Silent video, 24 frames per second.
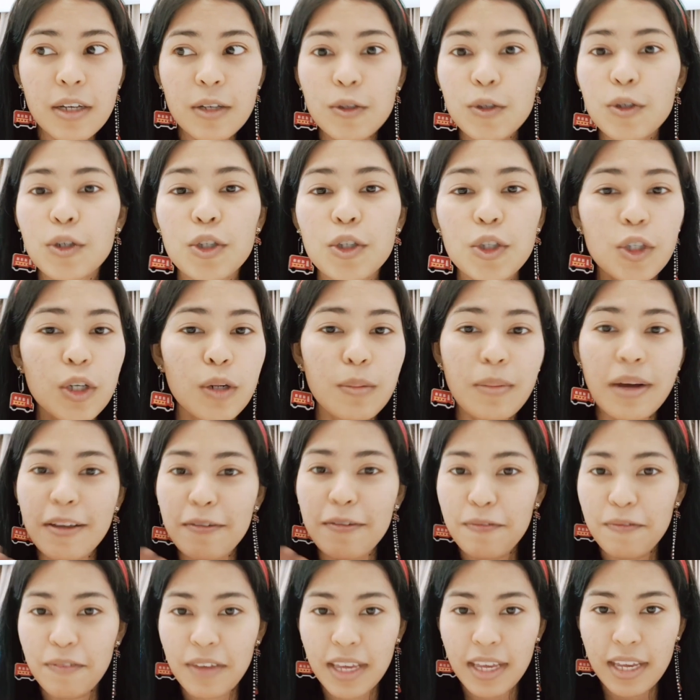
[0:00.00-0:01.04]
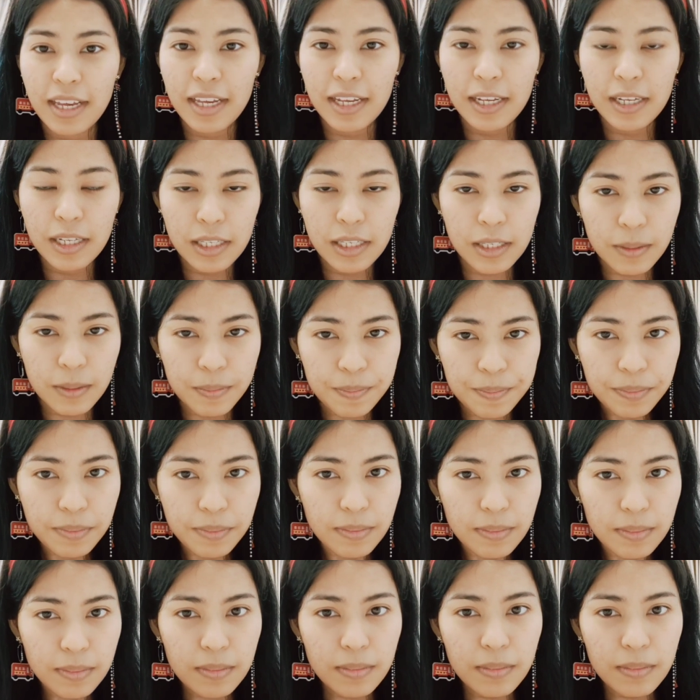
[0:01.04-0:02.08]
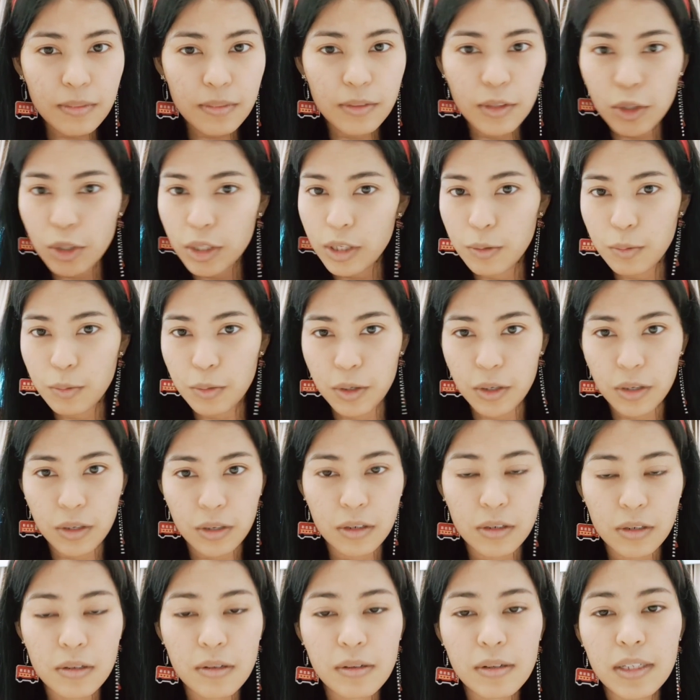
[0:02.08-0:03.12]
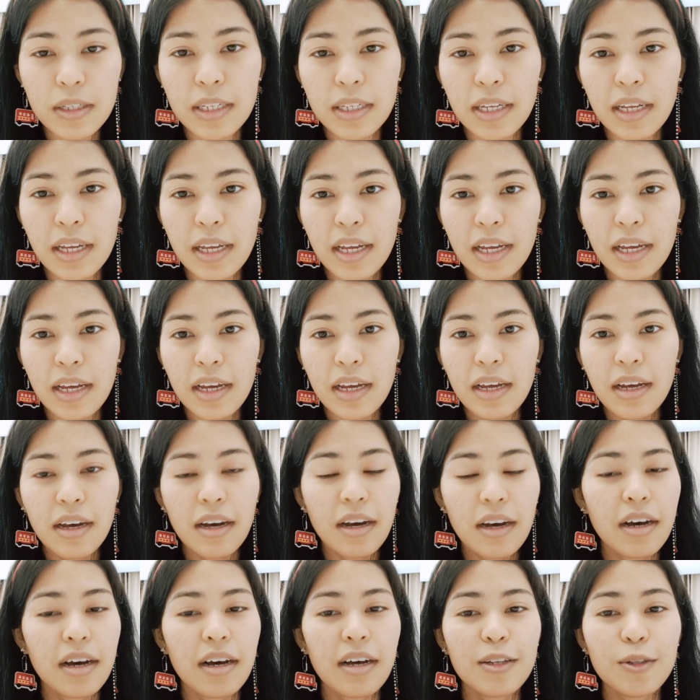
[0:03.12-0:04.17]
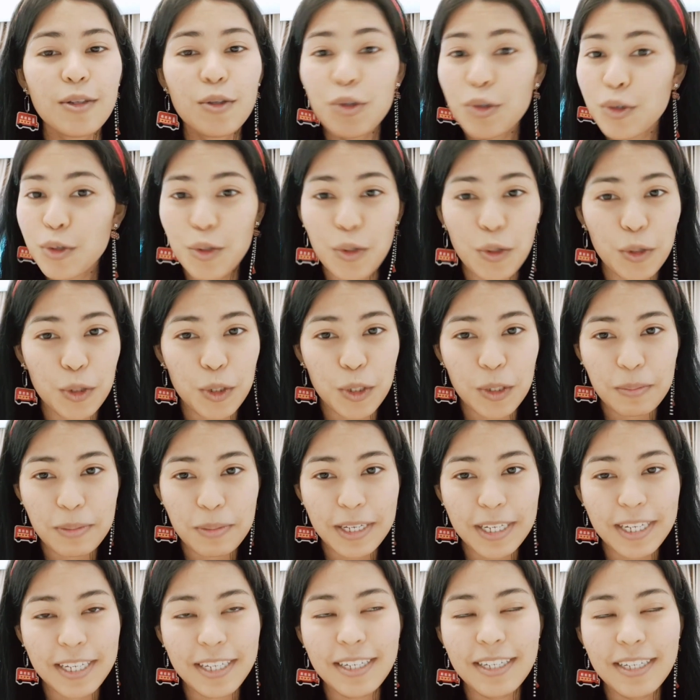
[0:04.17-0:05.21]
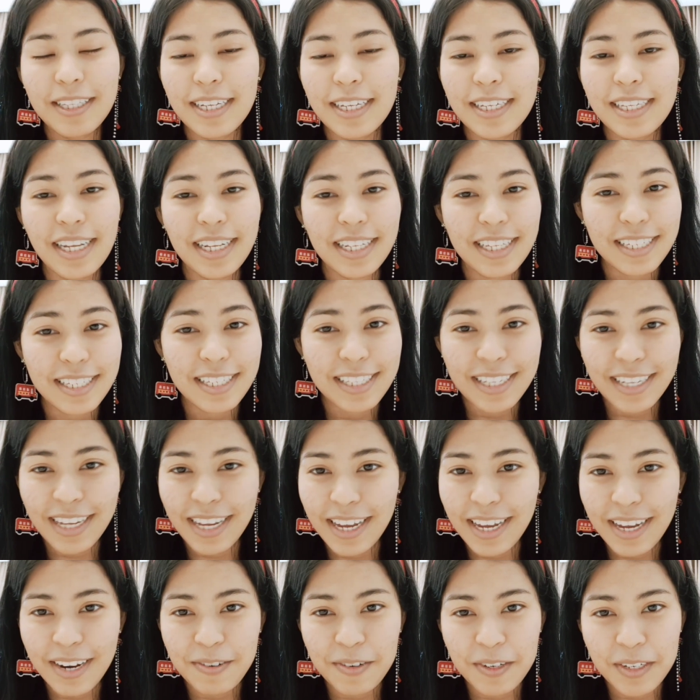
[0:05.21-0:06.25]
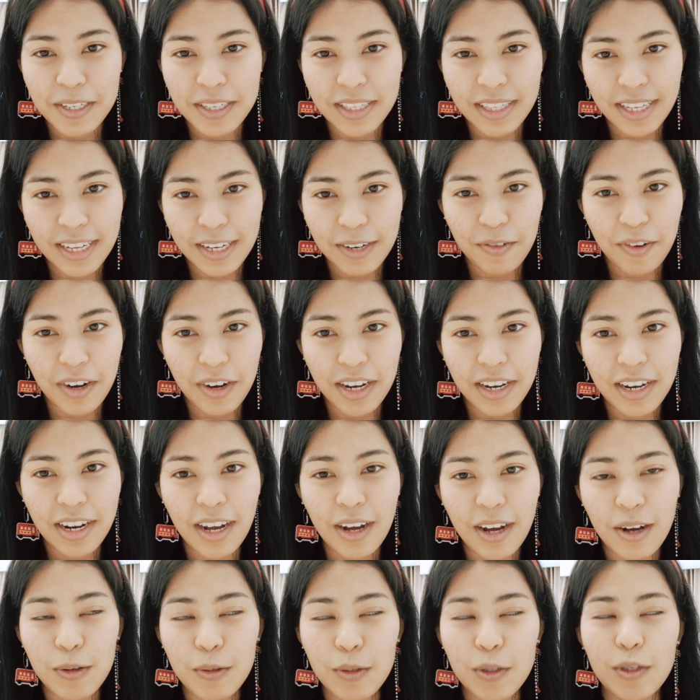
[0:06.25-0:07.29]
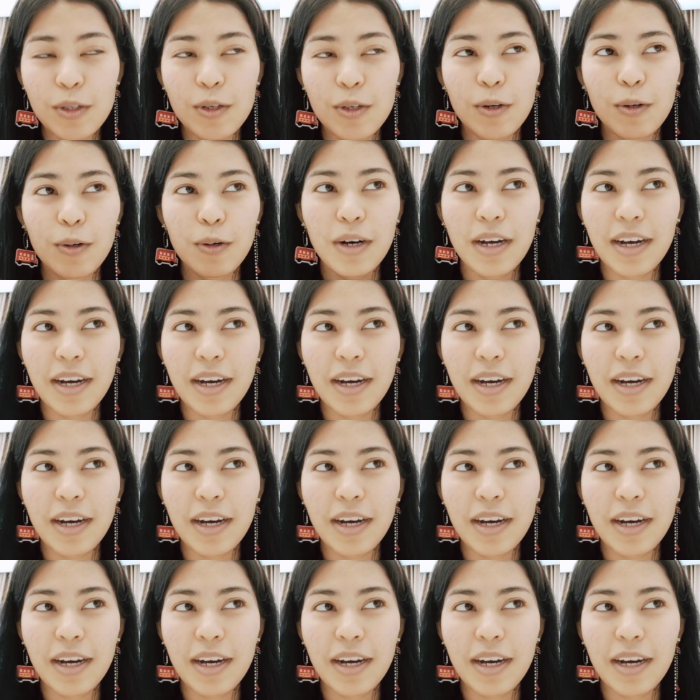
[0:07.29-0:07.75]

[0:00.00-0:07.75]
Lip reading: to show my face to the world through social media. That's like the scariest thing right now. So